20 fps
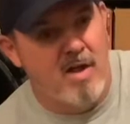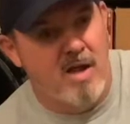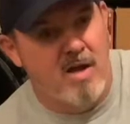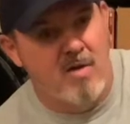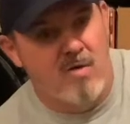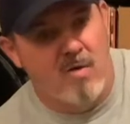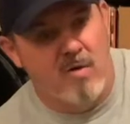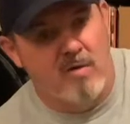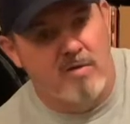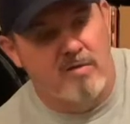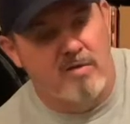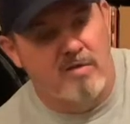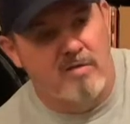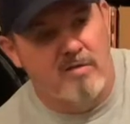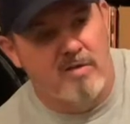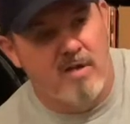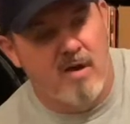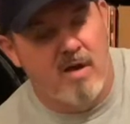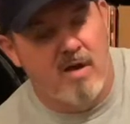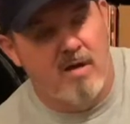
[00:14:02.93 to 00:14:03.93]
Acorns.
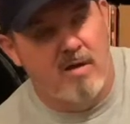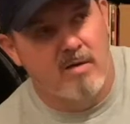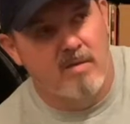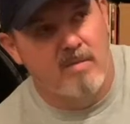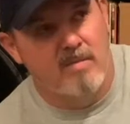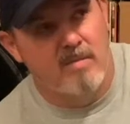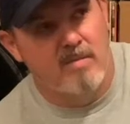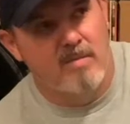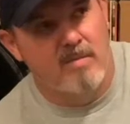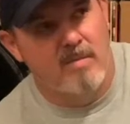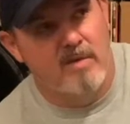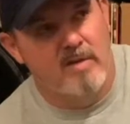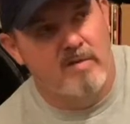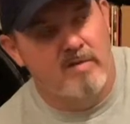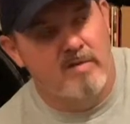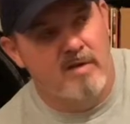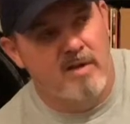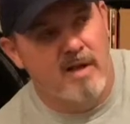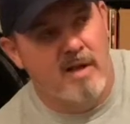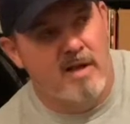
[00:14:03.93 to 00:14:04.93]
It's
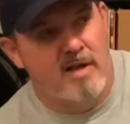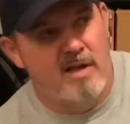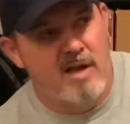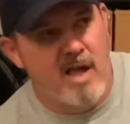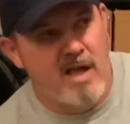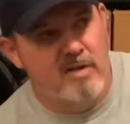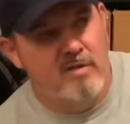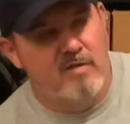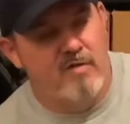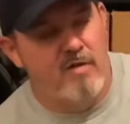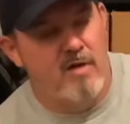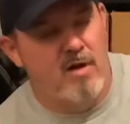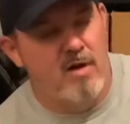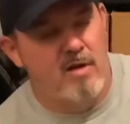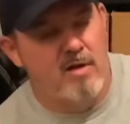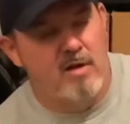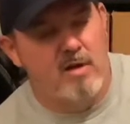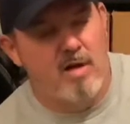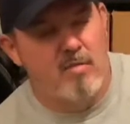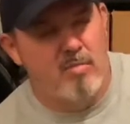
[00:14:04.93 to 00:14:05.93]
an index
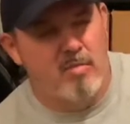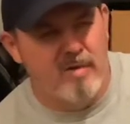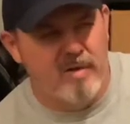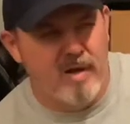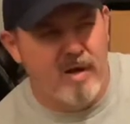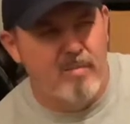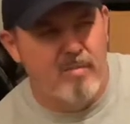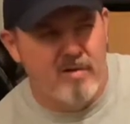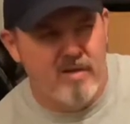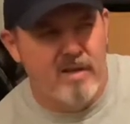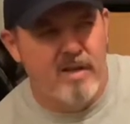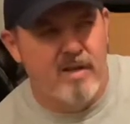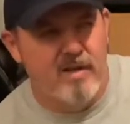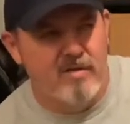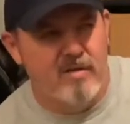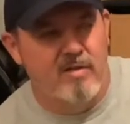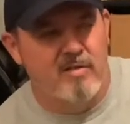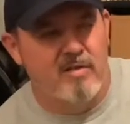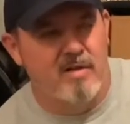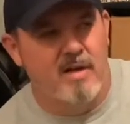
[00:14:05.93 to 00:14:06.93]
fund. I
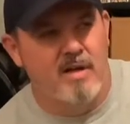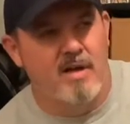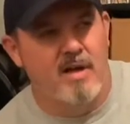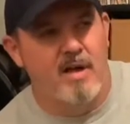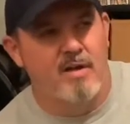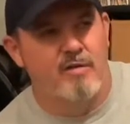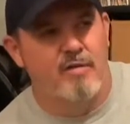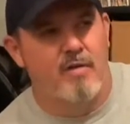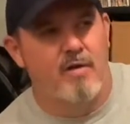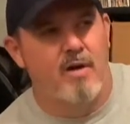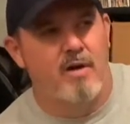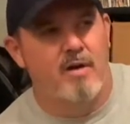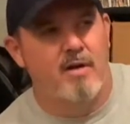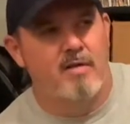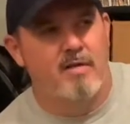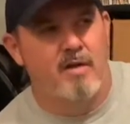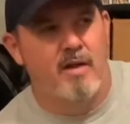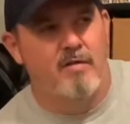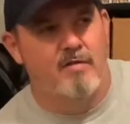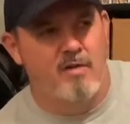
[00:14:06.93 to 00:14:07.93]
believe it's an index
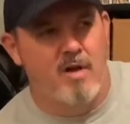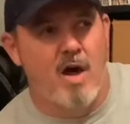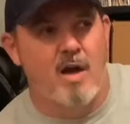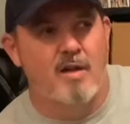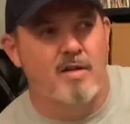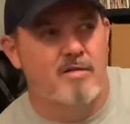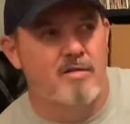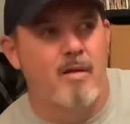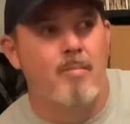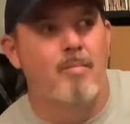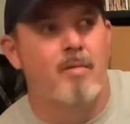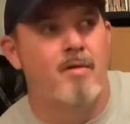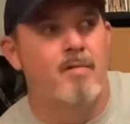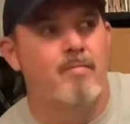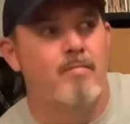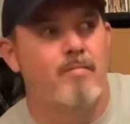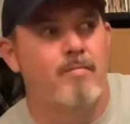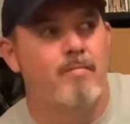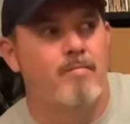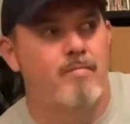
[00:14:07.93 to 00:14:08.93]
fund. If not, it's
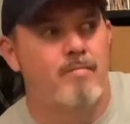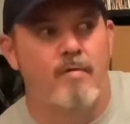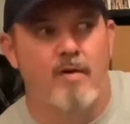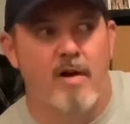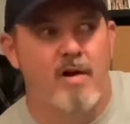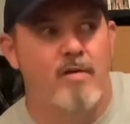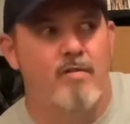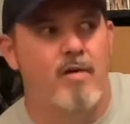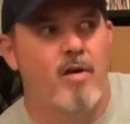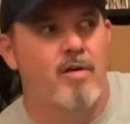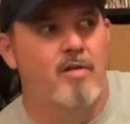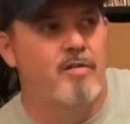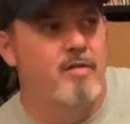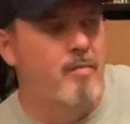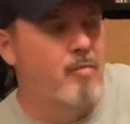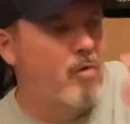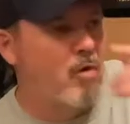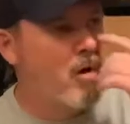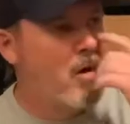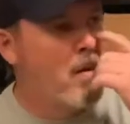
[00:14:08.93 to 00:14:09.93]
something very, very
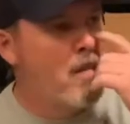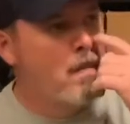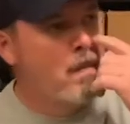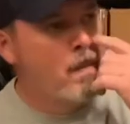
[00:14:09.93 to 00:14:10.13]
similar.